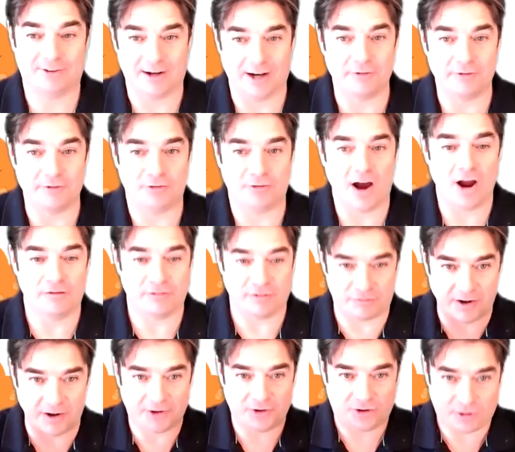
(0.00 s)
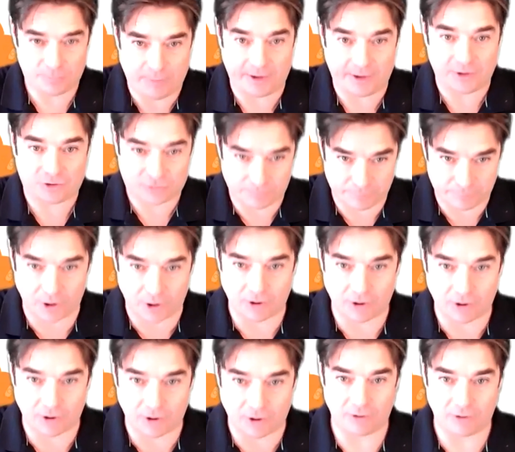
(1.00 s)
basically, you overfunded your pension
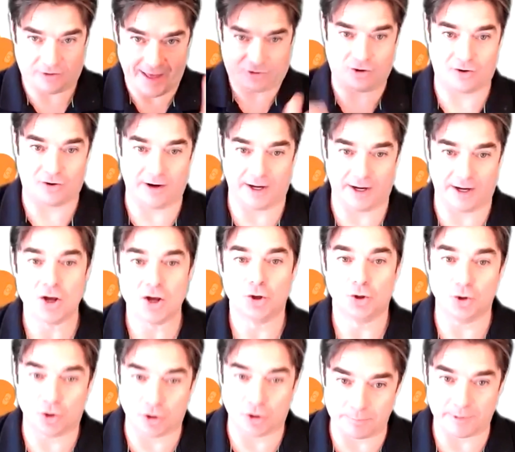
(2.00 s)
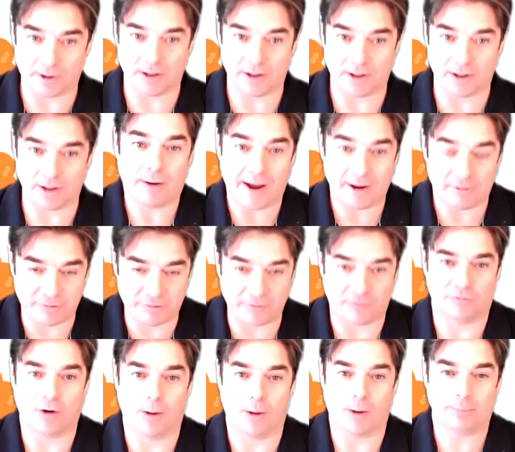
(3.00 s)
pot to that degree, you could be
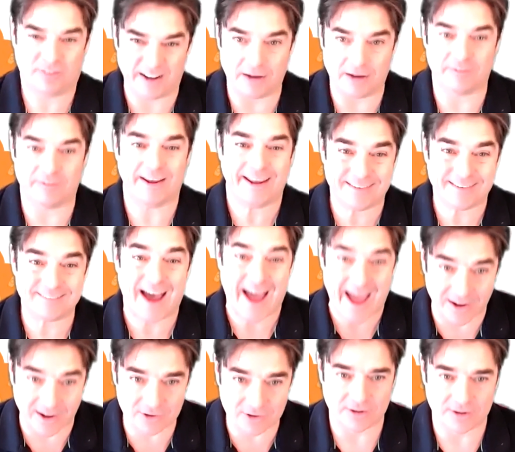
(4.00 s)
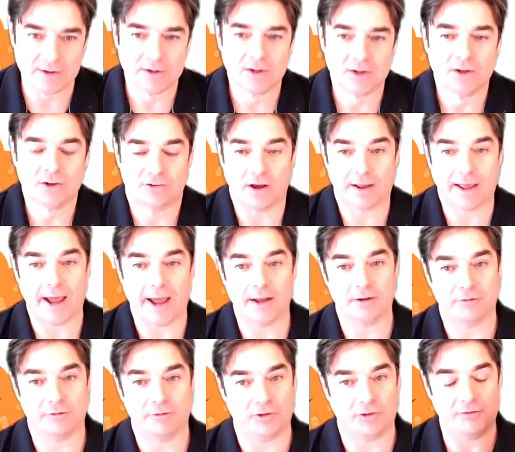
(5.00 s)
paying 55% of it in tax. Yes. So
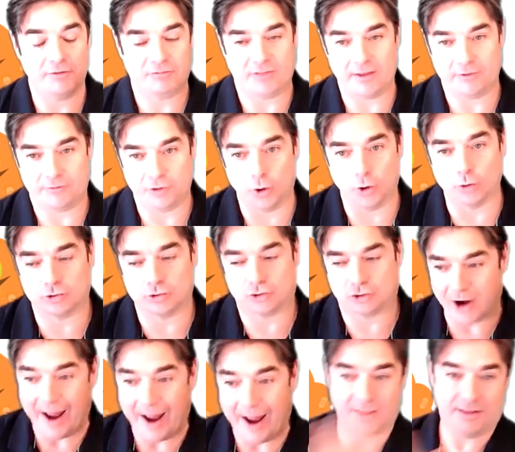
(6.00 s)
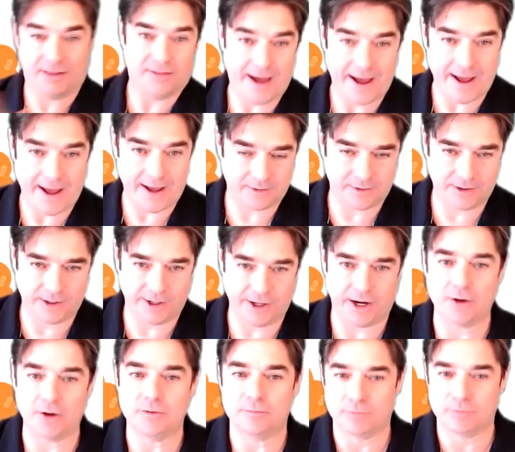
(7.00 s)
again, if you're tracking that,
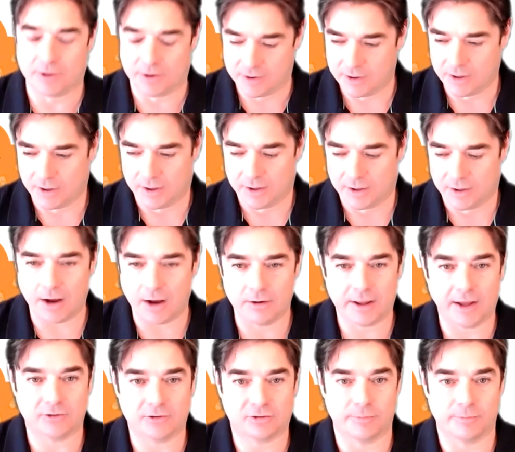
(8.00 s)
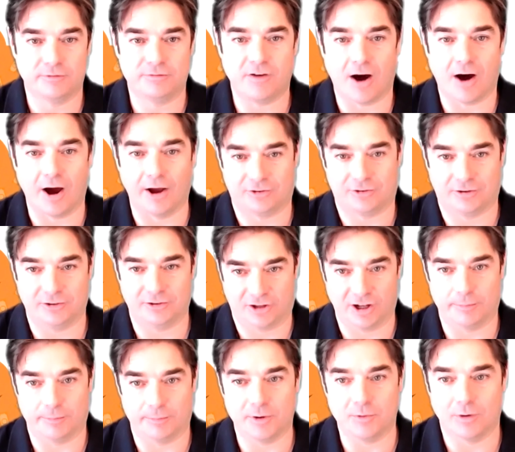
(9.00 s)
you know, go and get some advice.
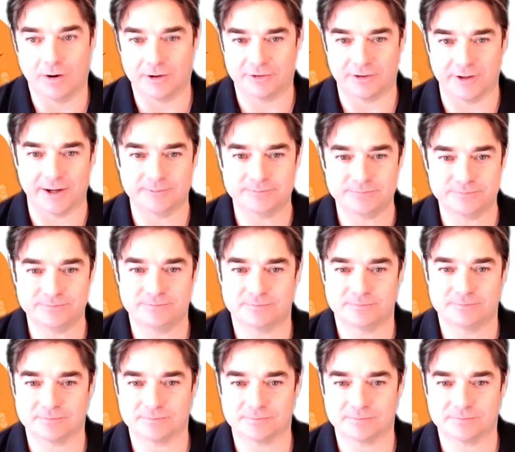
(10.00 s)
It's going to be worth it.